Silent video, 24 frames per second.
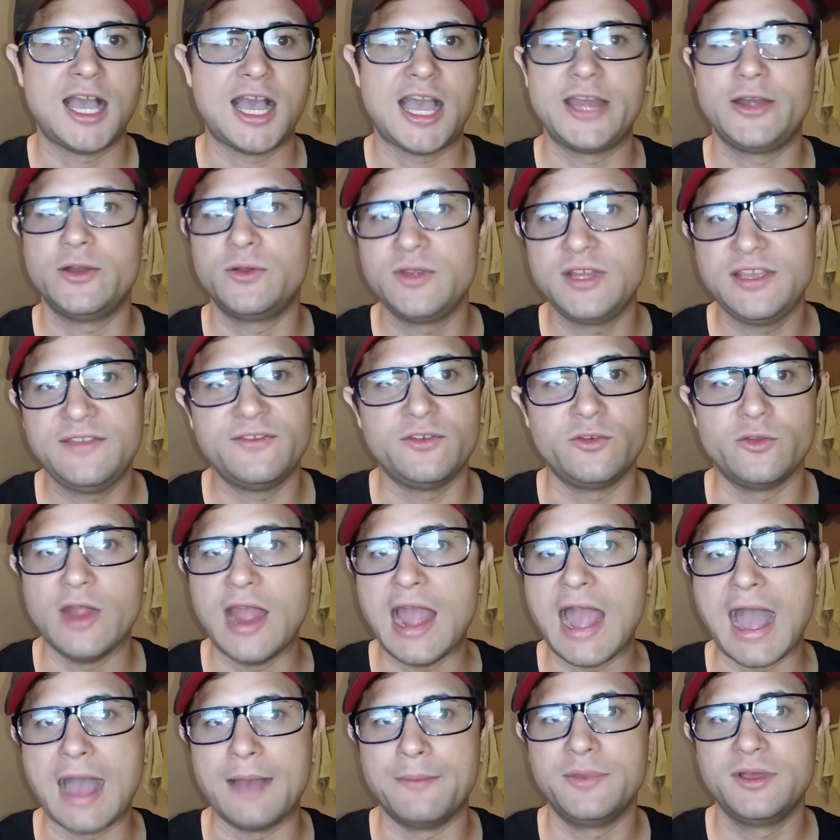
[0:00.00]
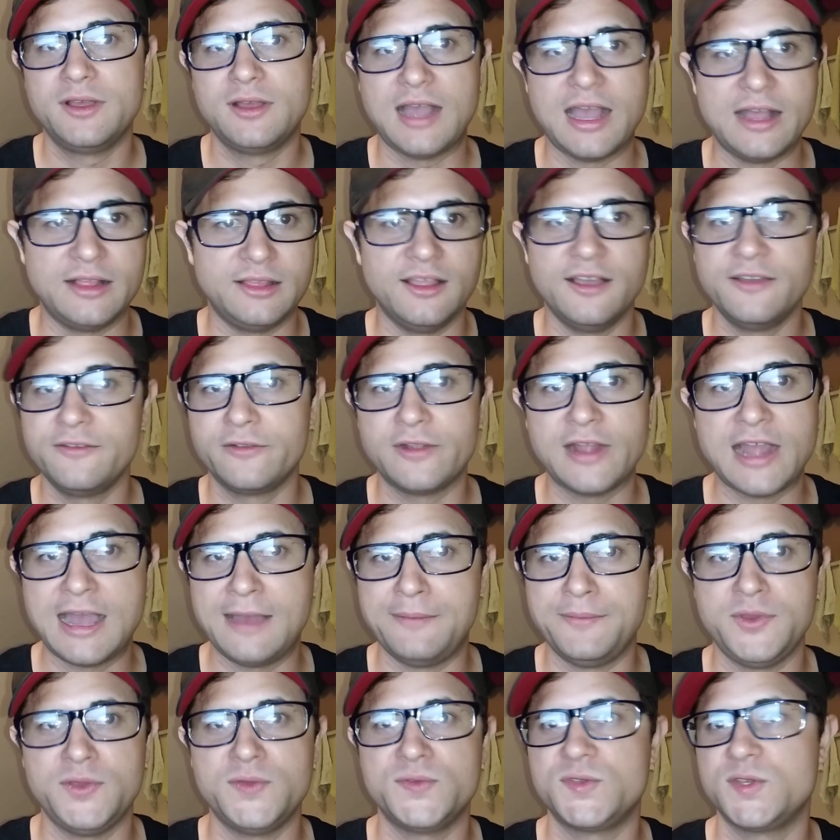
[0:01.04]
I don't even rap. I love
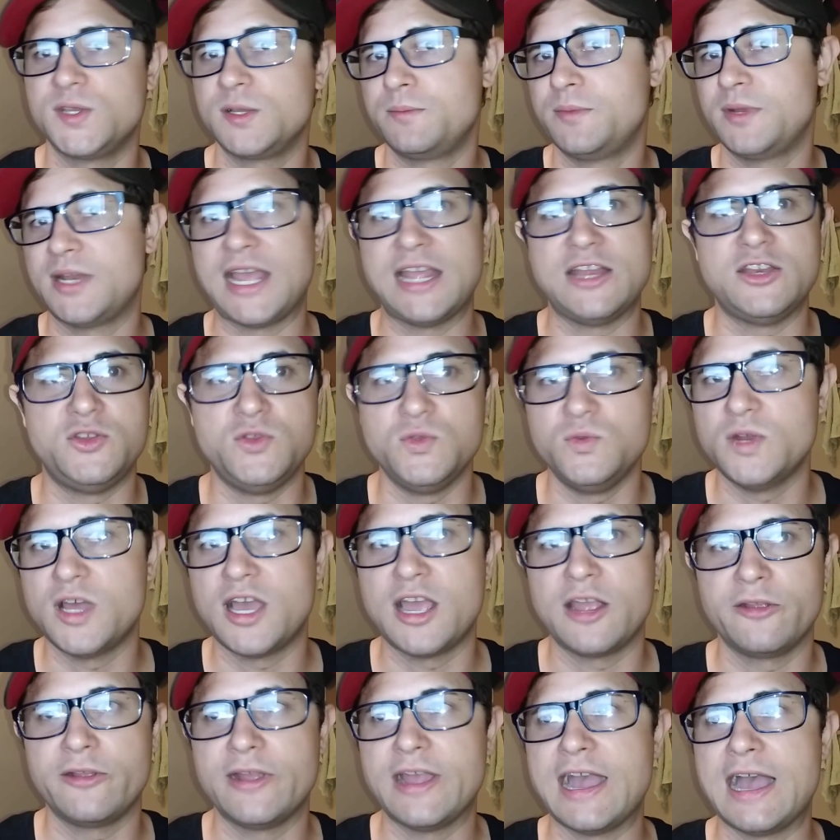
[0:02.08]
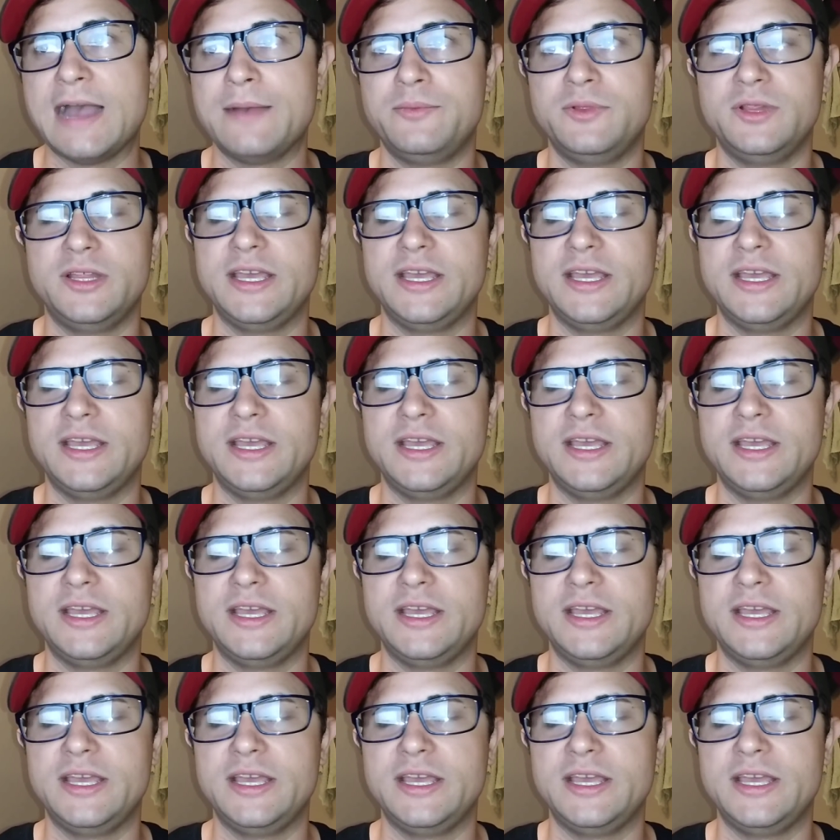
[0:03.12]
rap music, but I do not rap.